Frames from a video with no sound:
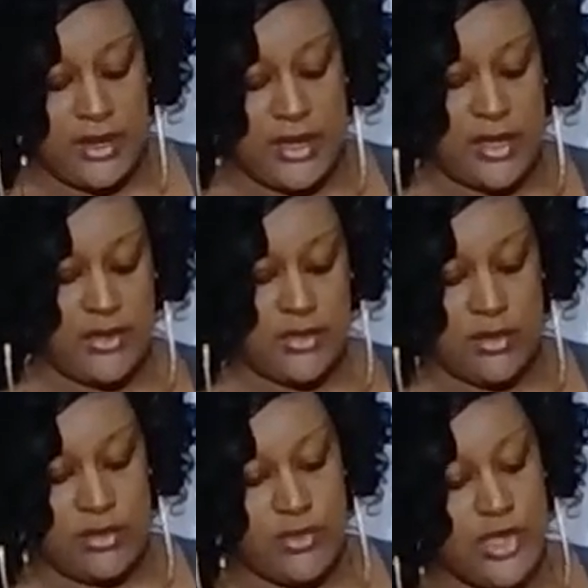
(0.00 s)
get you a
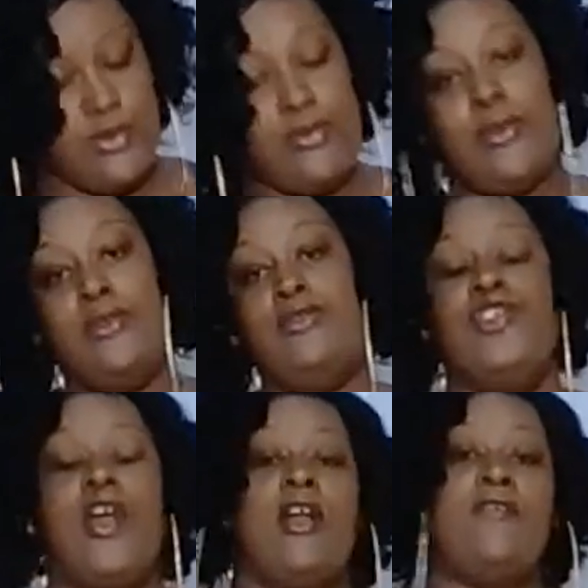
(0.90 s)
little cute little
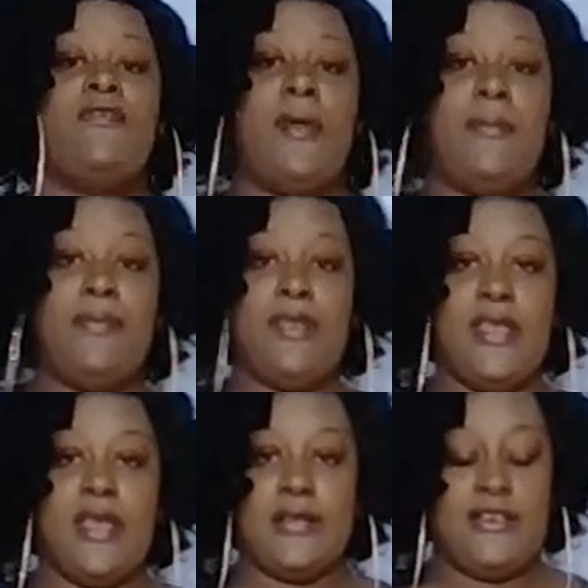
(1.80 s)
jar from the
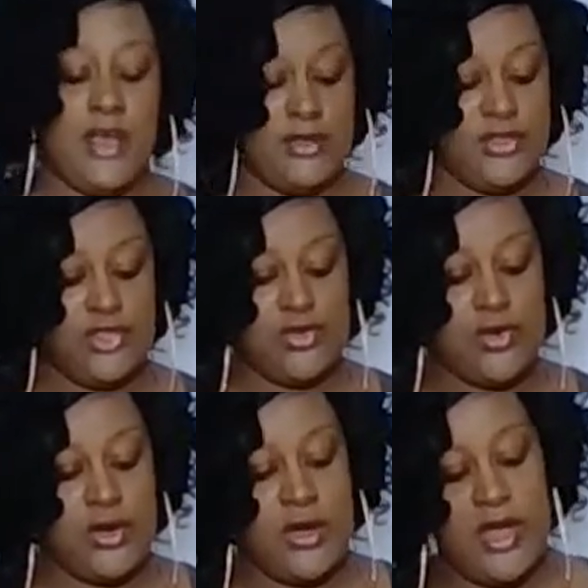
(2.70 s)
dollar
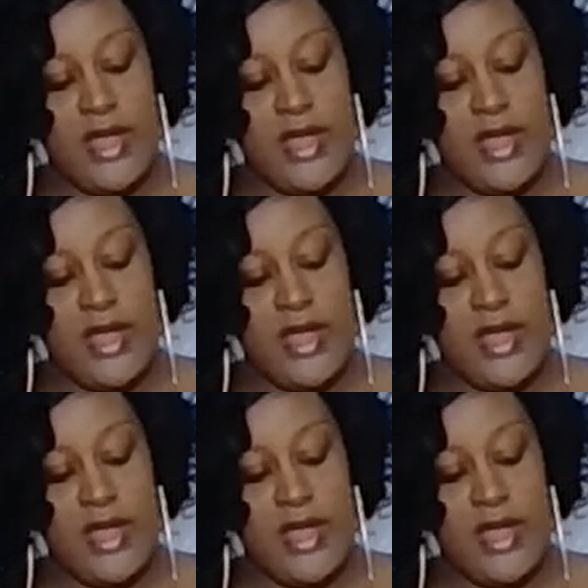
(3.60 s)
store